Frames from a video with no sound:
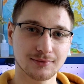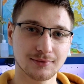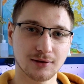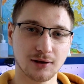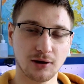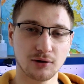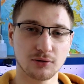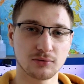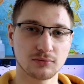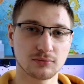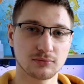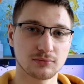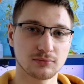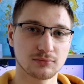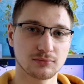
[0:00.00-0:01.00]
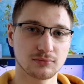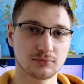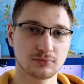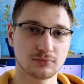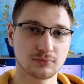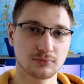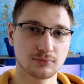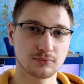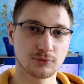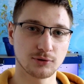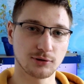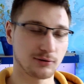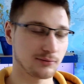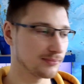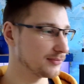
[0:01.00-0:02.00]
Oh, you
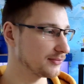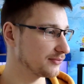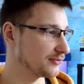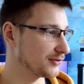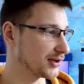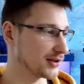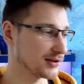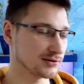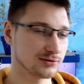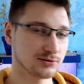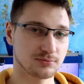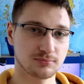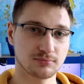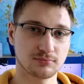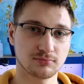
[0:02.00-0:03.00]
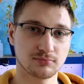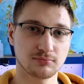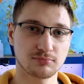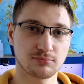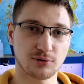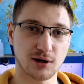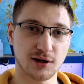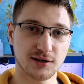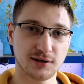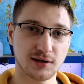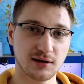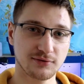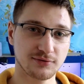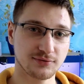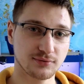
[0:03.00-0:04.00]
don't think it's bright
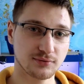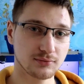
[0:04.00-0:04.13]
enough?